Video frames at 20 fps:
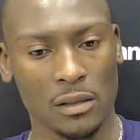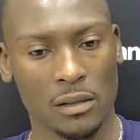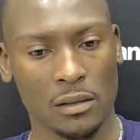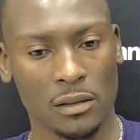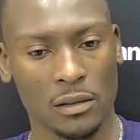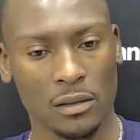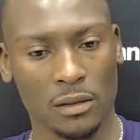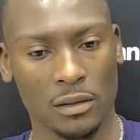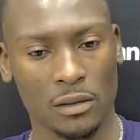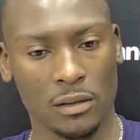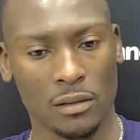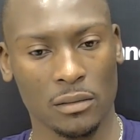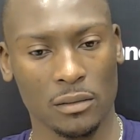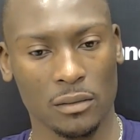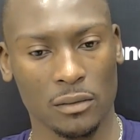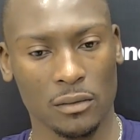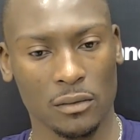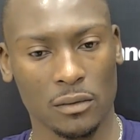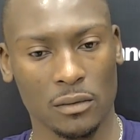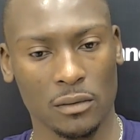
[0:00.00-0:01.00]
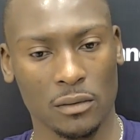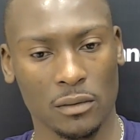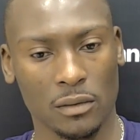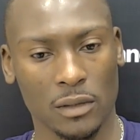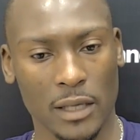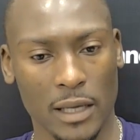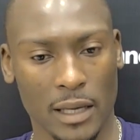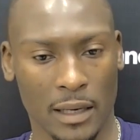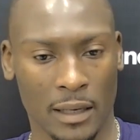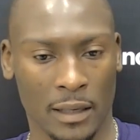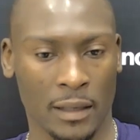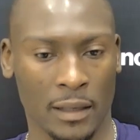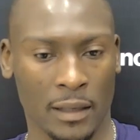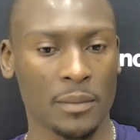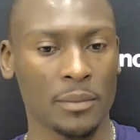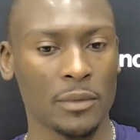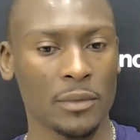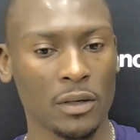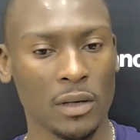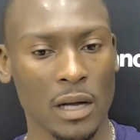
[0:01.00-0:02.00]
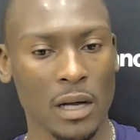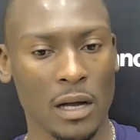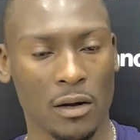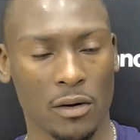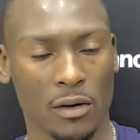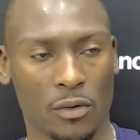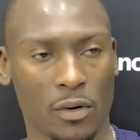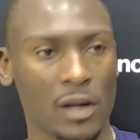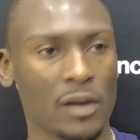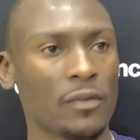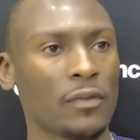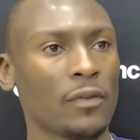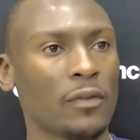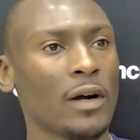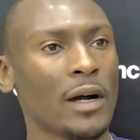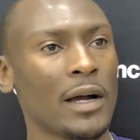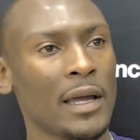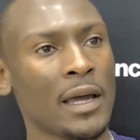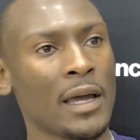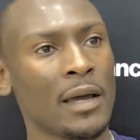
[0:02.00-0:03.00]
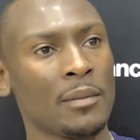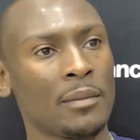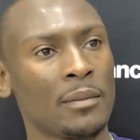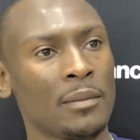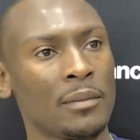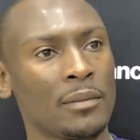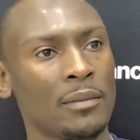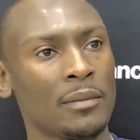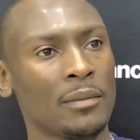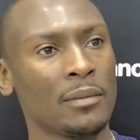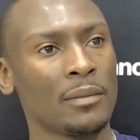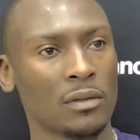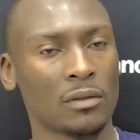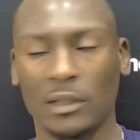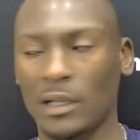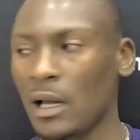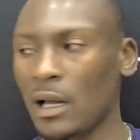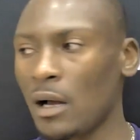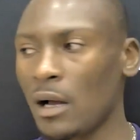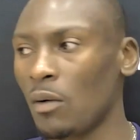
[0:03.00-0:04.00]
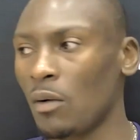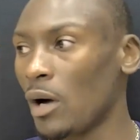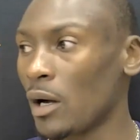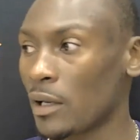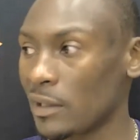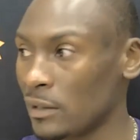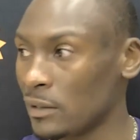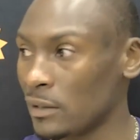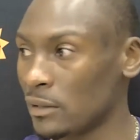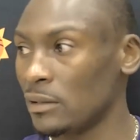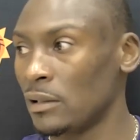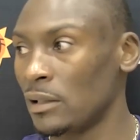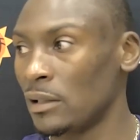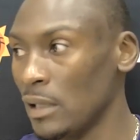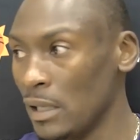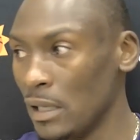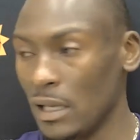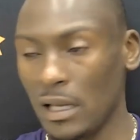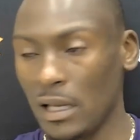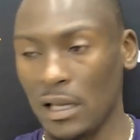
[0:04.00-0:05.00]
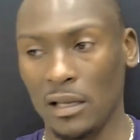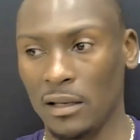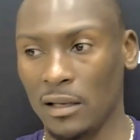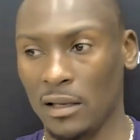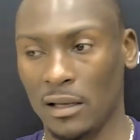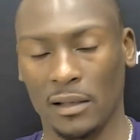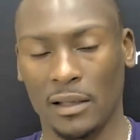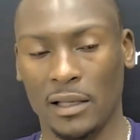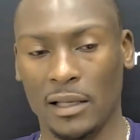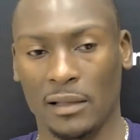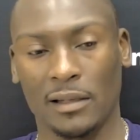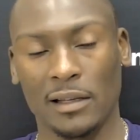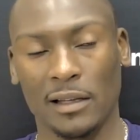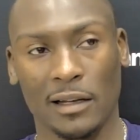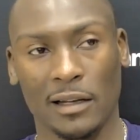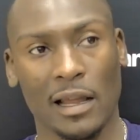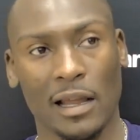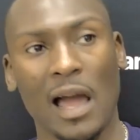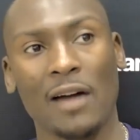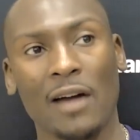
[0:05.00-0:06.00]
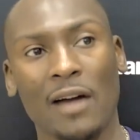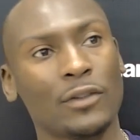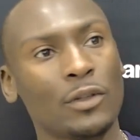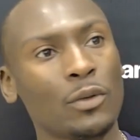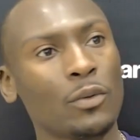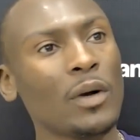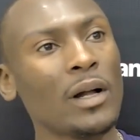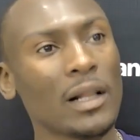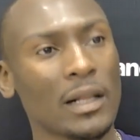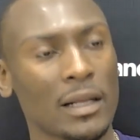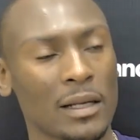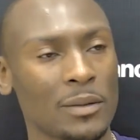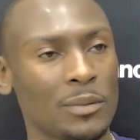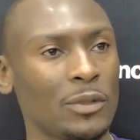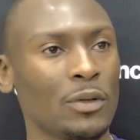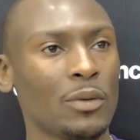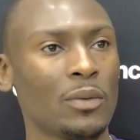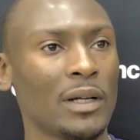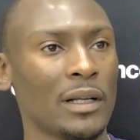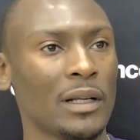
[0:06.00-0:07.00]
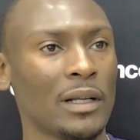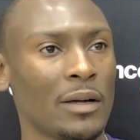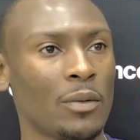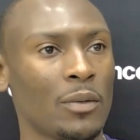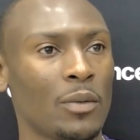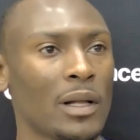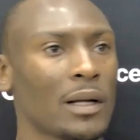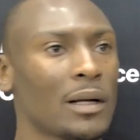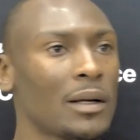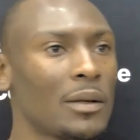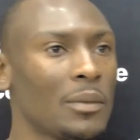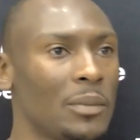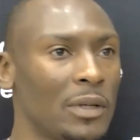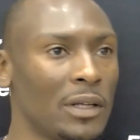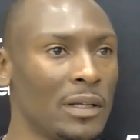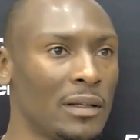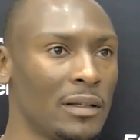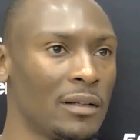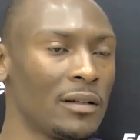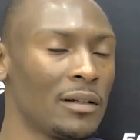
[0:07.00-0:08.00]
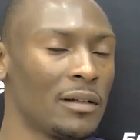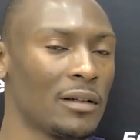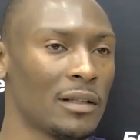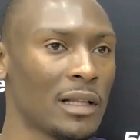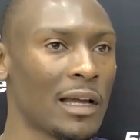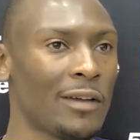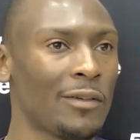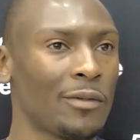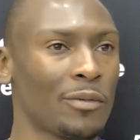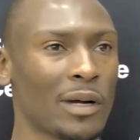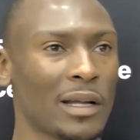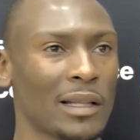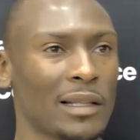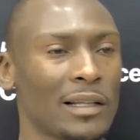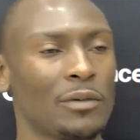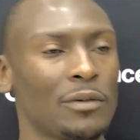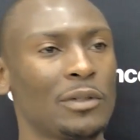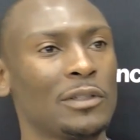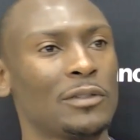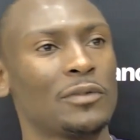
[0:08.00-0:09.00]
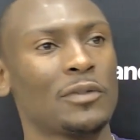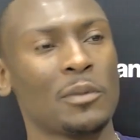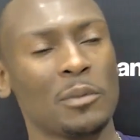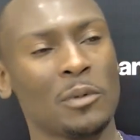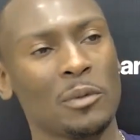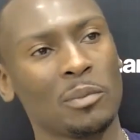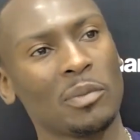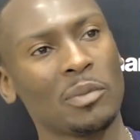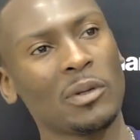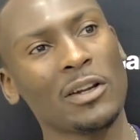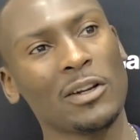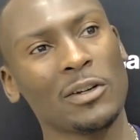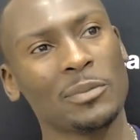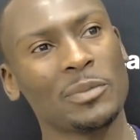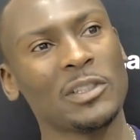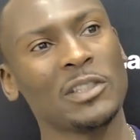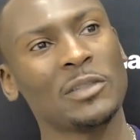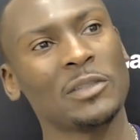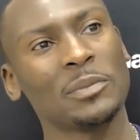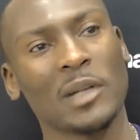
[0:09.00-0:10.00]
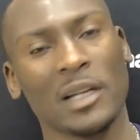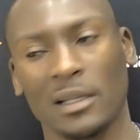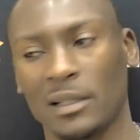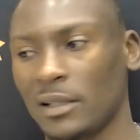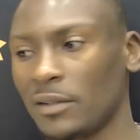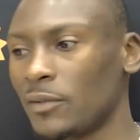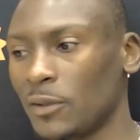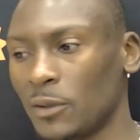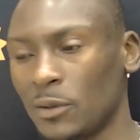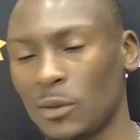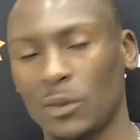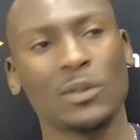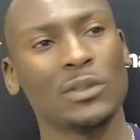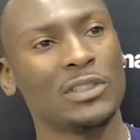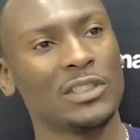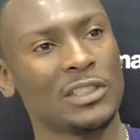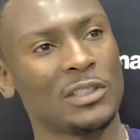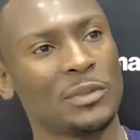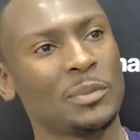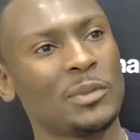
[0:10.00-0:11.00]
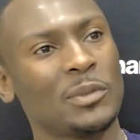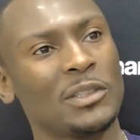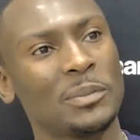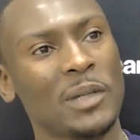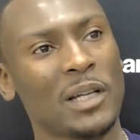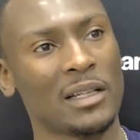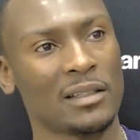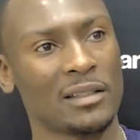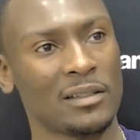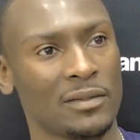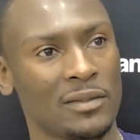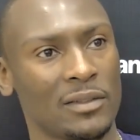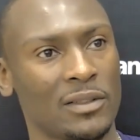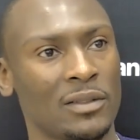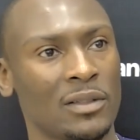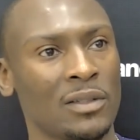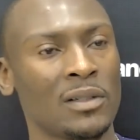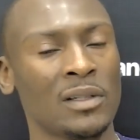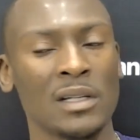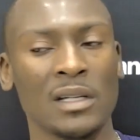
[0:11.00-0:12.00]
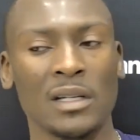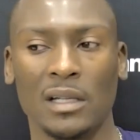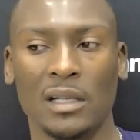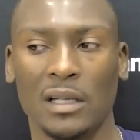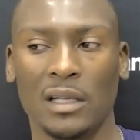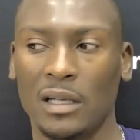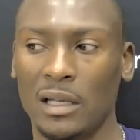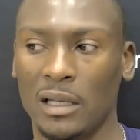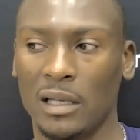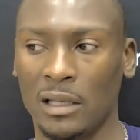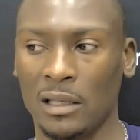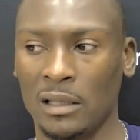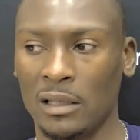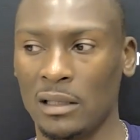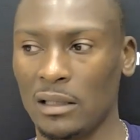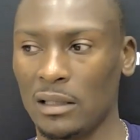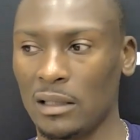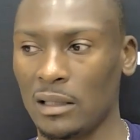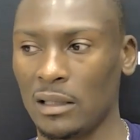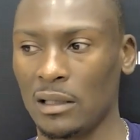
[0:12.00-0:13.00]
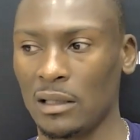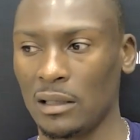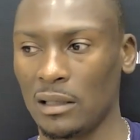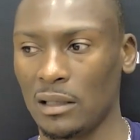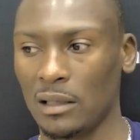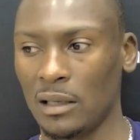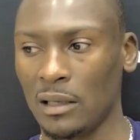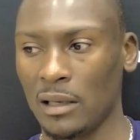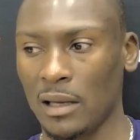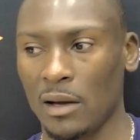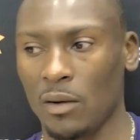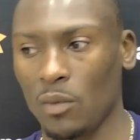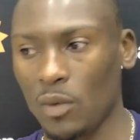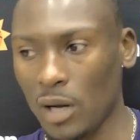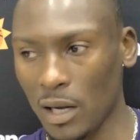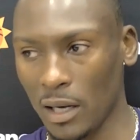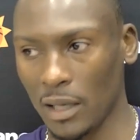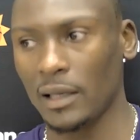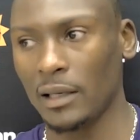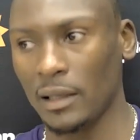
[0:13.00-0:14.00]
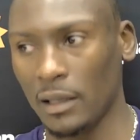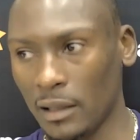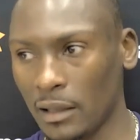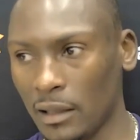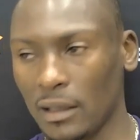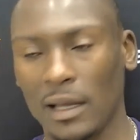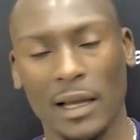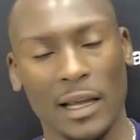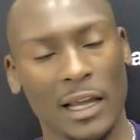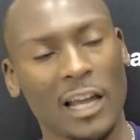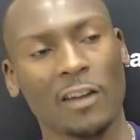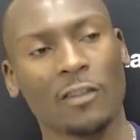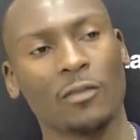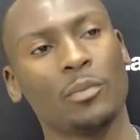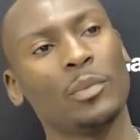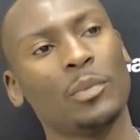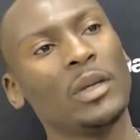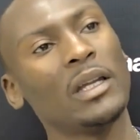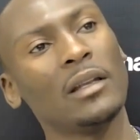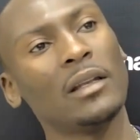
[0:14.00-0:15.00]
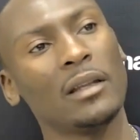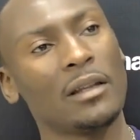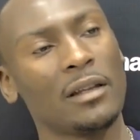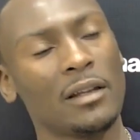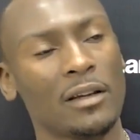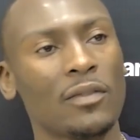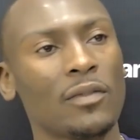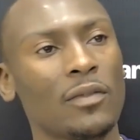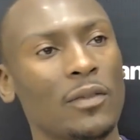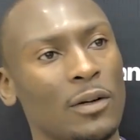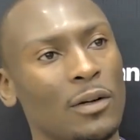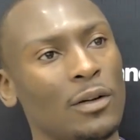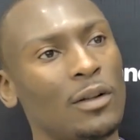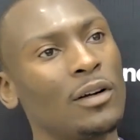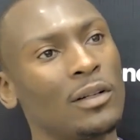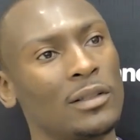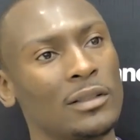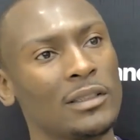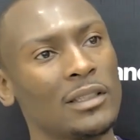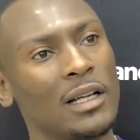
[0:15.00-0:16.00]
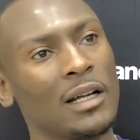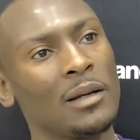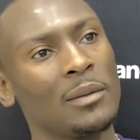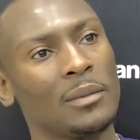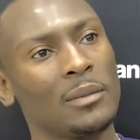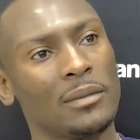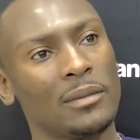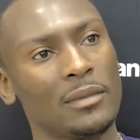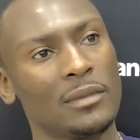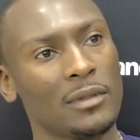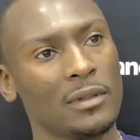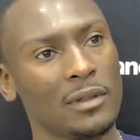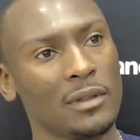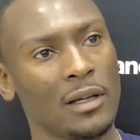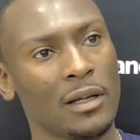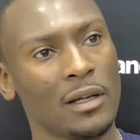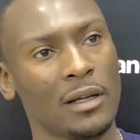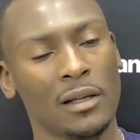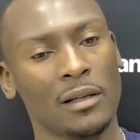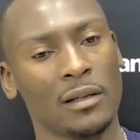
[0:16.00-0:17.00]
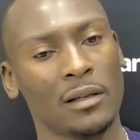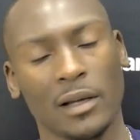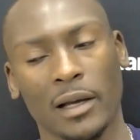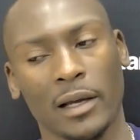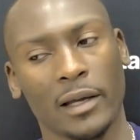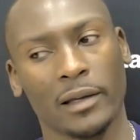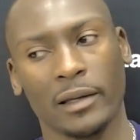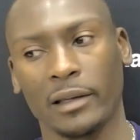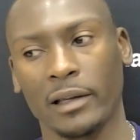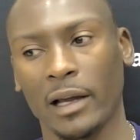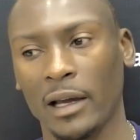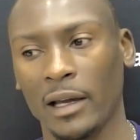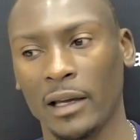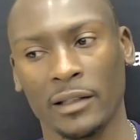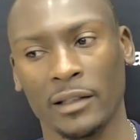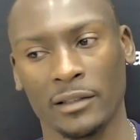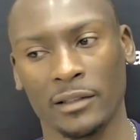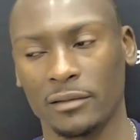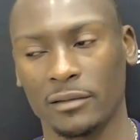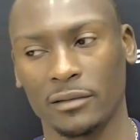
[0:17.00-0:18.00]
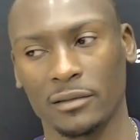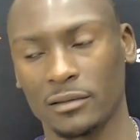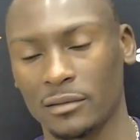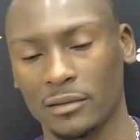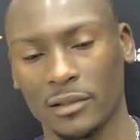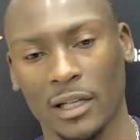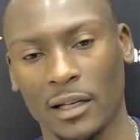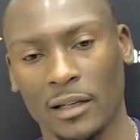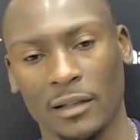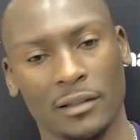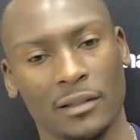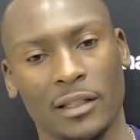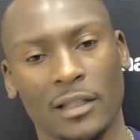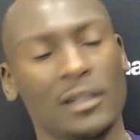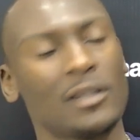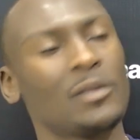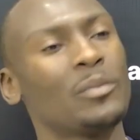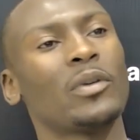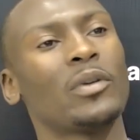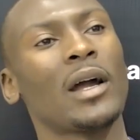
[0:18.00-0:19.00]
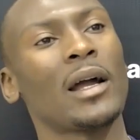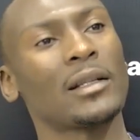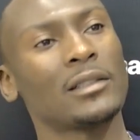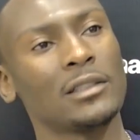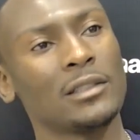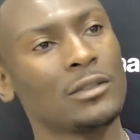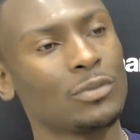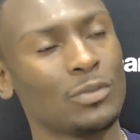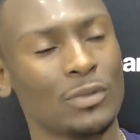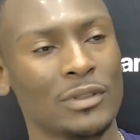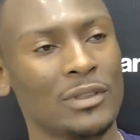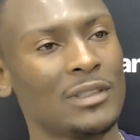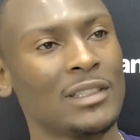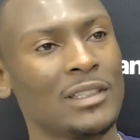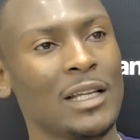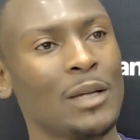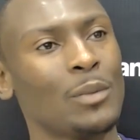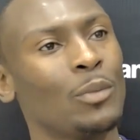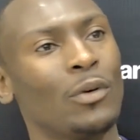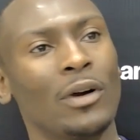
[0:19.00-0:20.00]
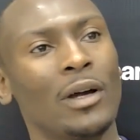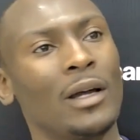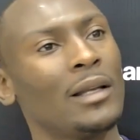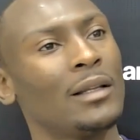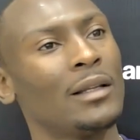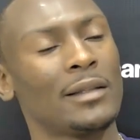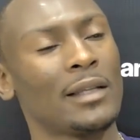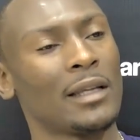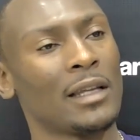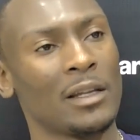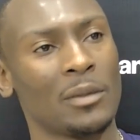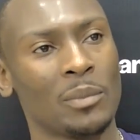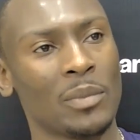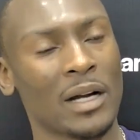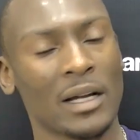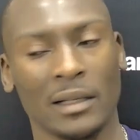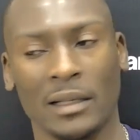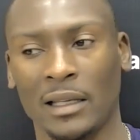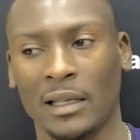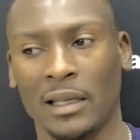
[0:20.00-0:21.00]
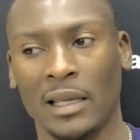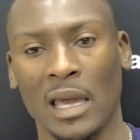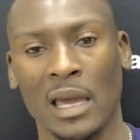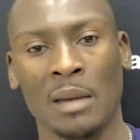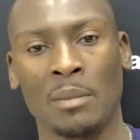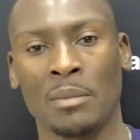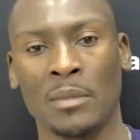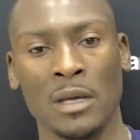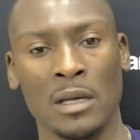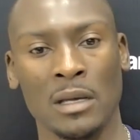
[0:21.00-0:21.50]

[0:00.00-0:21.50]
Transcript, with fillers: you know, letting him know how grateful I am. You know, when I walk in, in here, they didn't have to welcome the way they welcomed me, you know, like rather it was from a player perspective or coach's perspective, you know. And, and, and I walk in here like I've been here for a long time. And I, I, I didn't practice with the team or anything, but the game